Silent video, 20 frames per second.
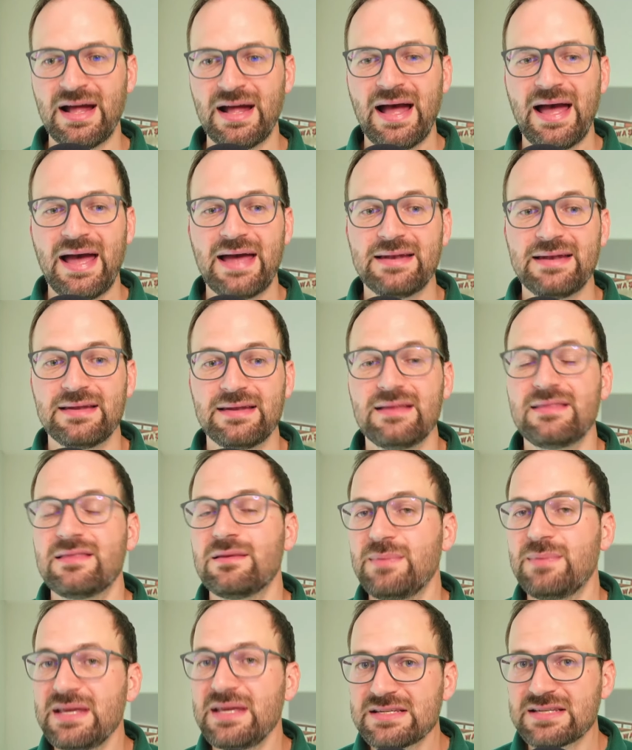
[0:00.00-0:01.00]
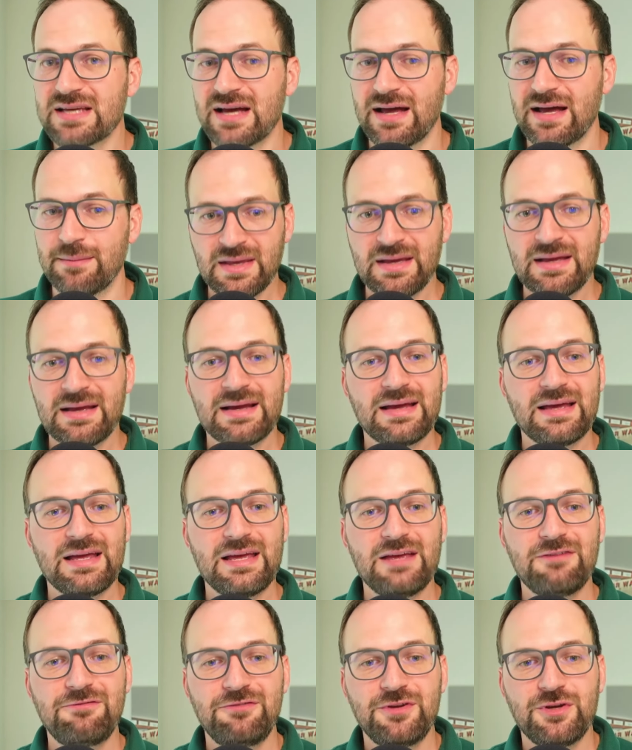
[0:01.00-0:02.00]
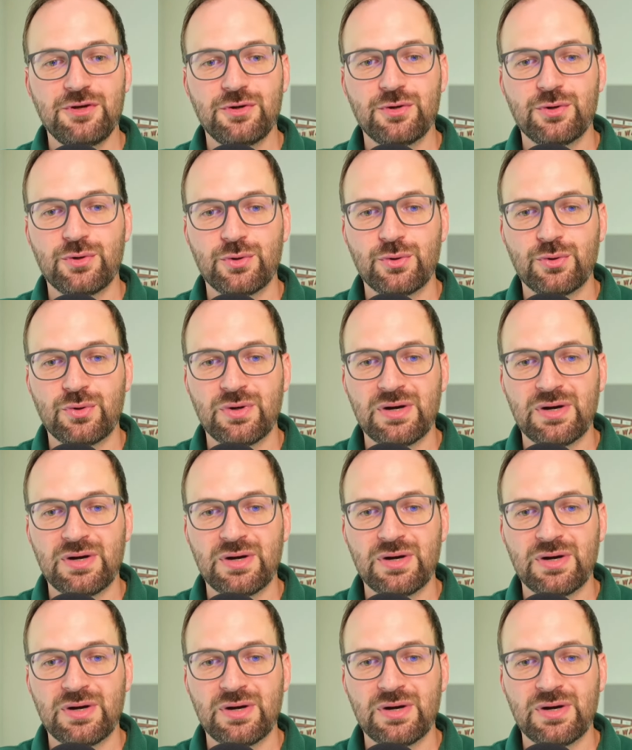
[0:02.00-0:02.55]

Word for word: And in the meantime, if you